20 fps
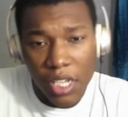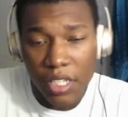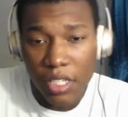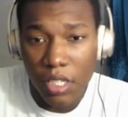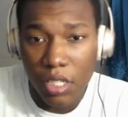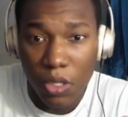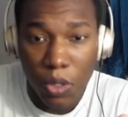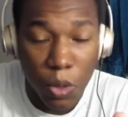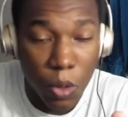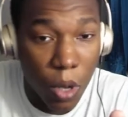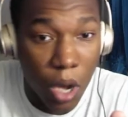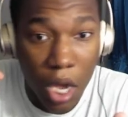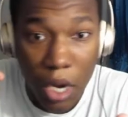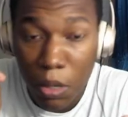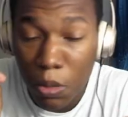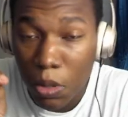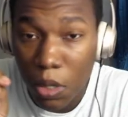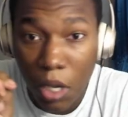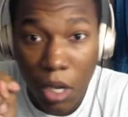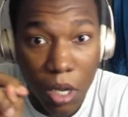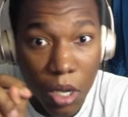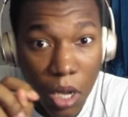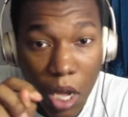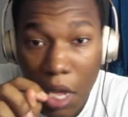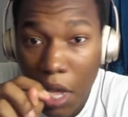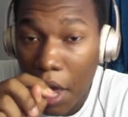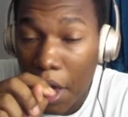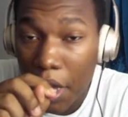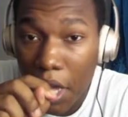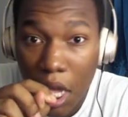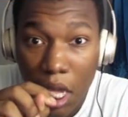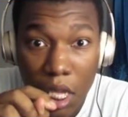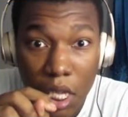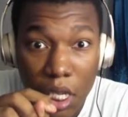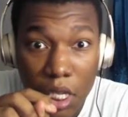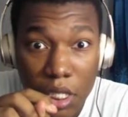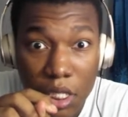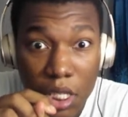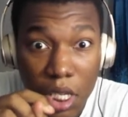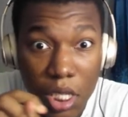He says, oh, I don't.
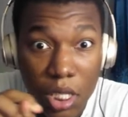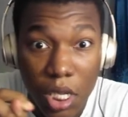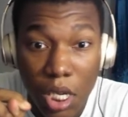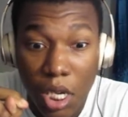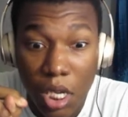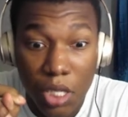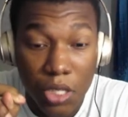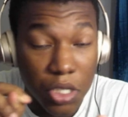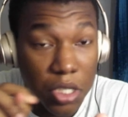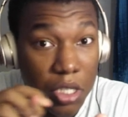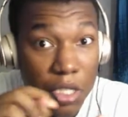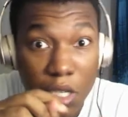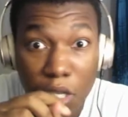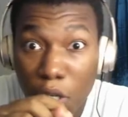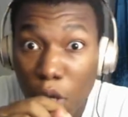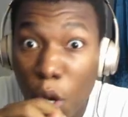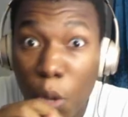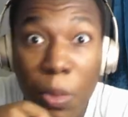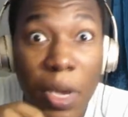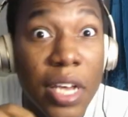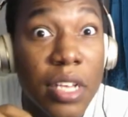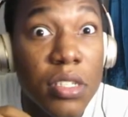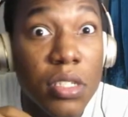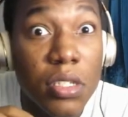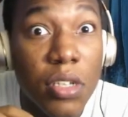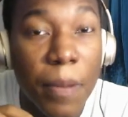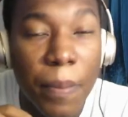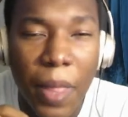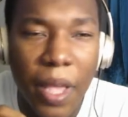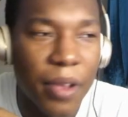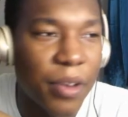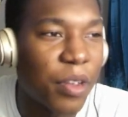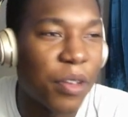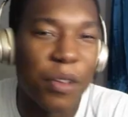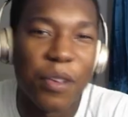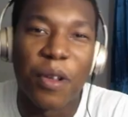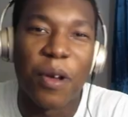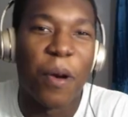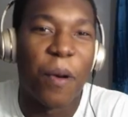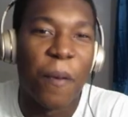He said Selena Gomez. I'm like,
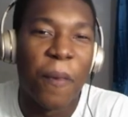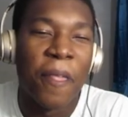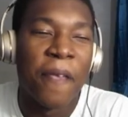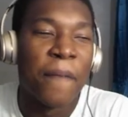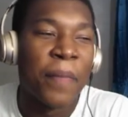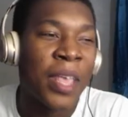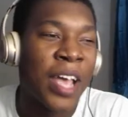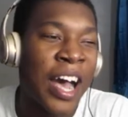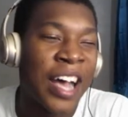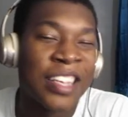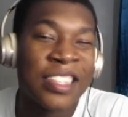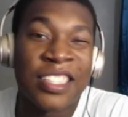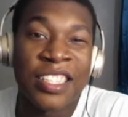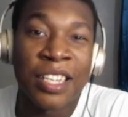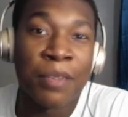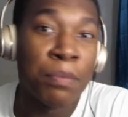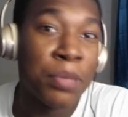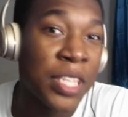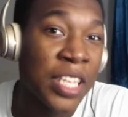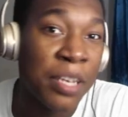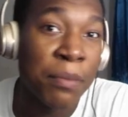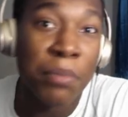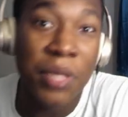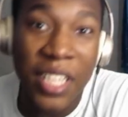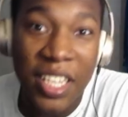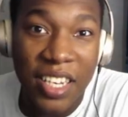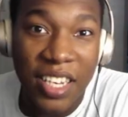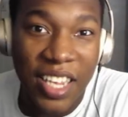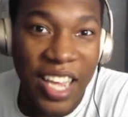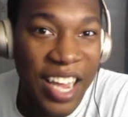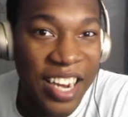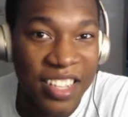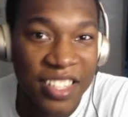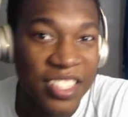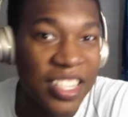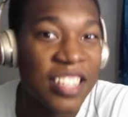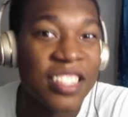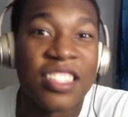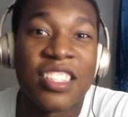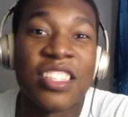no. I said Bling Blendy. I
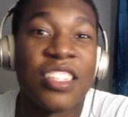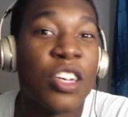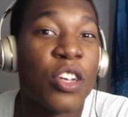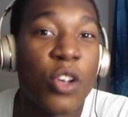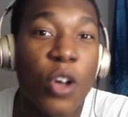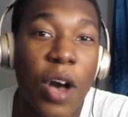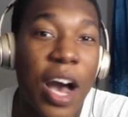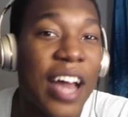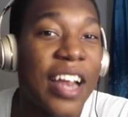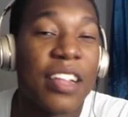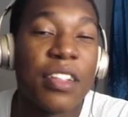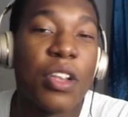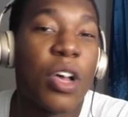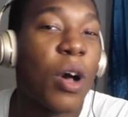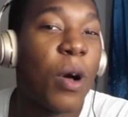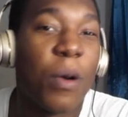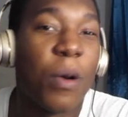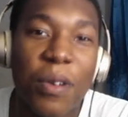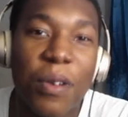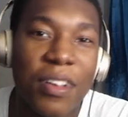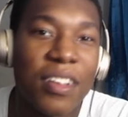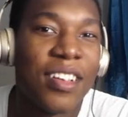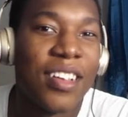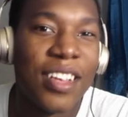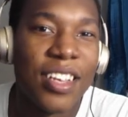didn't say Selena Gomez. No.